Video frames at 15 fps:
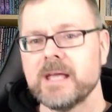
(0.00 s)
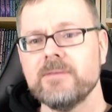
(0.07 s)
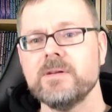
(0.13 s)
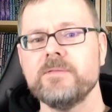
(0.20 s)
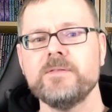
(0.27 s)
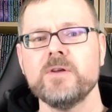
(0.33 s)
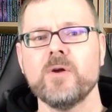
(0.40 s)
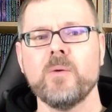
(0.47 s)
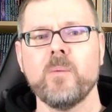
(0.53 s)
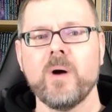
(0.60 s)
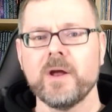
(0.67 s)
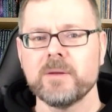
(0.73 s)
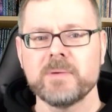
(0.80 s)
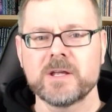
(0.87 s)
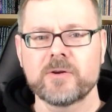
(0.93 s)
Even if you don't
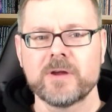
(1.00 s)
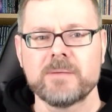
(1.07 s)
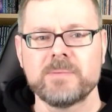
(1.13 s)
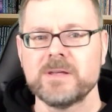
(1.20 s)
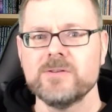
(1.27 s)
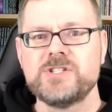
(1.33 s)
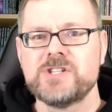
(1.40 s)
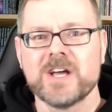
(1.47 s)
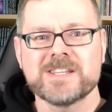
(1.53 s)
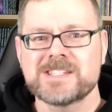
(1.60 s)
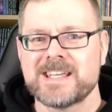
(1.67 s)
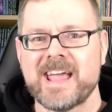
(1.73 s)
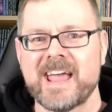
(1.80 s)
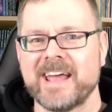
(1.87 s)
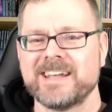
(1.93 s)
want to be creepy, you
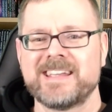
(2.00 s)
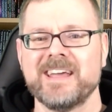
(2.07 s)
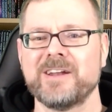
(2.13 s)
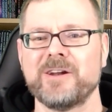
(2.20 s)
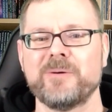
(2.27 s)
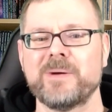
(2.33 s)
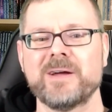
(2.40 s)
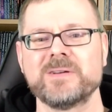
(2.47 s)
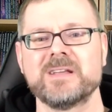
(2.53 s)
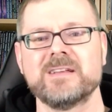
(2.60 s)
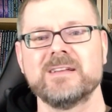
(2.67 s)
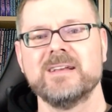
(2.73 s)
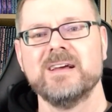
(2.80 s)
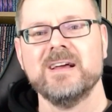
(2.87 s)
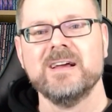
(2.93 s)
just can't get around
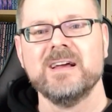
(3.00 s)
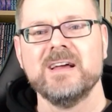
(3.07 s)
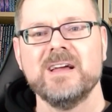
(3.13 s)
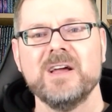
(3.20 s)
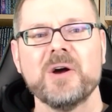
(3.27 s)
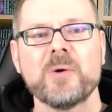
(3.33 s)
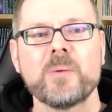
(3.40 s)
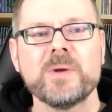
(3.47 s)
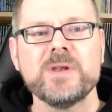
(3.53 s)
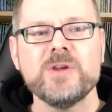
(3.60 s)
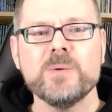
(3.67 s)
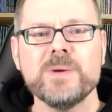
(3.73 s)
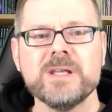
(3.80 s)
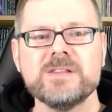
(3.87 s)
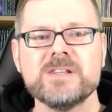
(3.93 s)
it. When
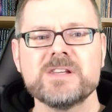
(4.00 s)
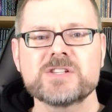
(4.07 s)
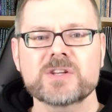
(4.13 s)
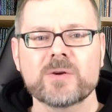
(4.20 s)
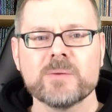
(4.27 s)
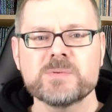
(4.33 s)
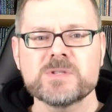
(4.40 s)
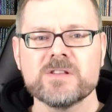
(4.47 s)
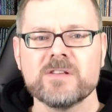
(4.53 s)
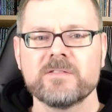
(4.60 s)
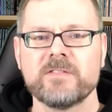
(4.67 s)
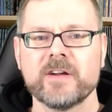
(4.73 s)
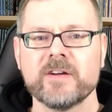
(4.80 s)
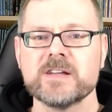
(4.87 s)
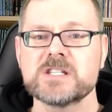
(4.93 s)
you read the description of
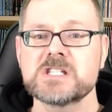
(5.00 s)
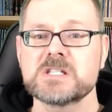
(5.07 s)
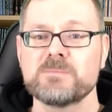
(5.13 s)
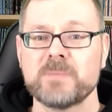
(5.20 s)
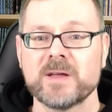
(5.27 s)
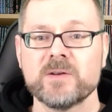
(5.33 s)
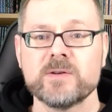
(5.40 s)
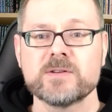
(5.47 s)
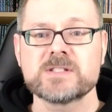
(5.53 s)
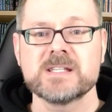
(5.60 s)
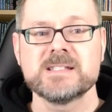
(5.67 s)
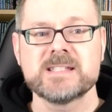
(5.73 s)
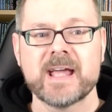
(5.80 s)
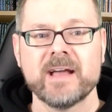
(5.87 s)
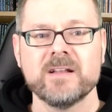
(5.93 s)
the various spells
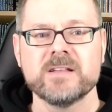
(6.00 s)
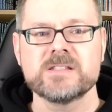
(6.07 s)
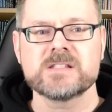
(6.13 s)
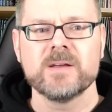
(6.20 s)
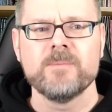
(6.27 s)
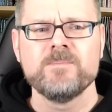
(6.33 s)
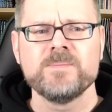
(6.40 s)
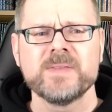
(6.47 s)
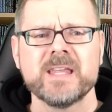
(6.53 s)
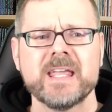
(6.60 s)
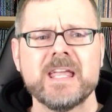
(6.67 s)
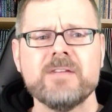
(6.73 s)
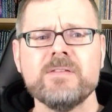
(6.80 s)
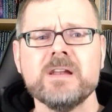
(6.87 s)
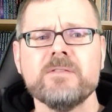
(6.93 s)
and talents,
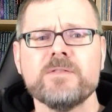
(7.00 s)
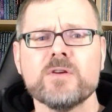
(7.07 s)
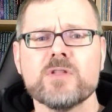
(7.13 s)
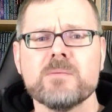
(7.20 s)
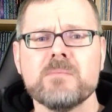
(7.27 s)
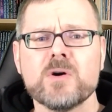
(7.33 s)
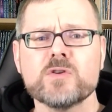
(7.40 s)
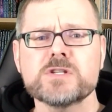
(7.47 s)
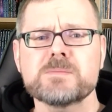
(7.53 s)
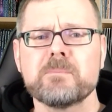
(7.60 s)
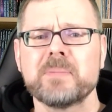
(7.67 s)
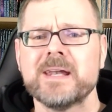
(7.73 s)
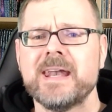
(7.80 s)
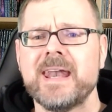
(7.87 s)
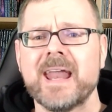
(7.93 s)
even if you're the
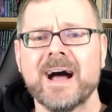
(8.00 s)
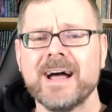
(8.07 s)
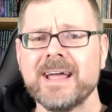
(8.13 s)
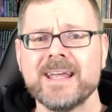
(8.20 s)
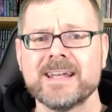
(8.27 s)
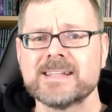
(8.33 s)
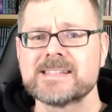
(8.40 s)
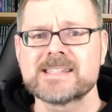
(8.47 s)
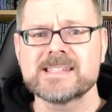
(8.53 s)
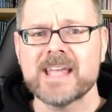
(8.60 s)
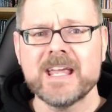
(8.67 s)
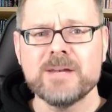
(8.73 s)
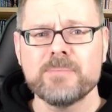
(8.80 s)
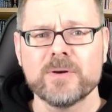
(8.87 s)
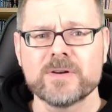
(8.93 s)
most benign and
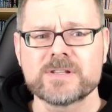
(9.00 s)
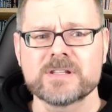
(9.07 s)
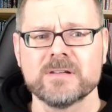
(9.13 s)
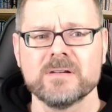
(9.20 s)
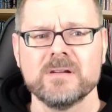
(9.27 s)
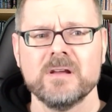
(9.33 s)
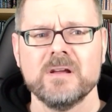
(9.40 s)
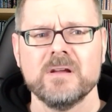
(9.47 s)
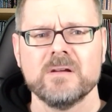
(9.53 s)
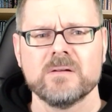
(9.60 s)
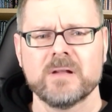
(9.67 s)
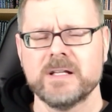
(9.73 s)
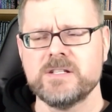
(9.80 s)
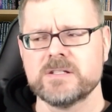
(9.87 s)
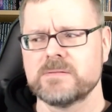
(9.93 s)
sane person,
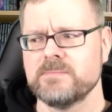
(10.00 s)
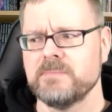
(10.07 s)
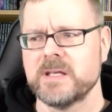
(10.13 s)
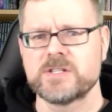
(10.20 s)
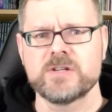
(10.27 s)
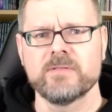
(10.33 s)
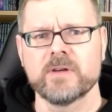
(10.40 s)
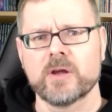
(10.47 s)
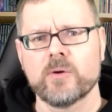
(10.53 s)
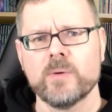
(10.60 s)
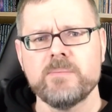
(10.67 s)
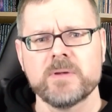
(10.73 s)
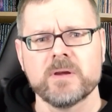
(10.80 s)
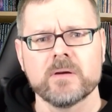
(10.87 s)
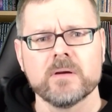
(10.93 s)
well, that just makes you even
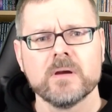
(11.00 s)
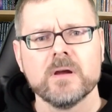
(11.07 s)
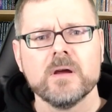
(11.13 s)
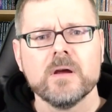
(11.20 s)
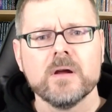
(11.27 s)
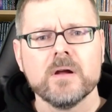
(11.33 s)
creepier.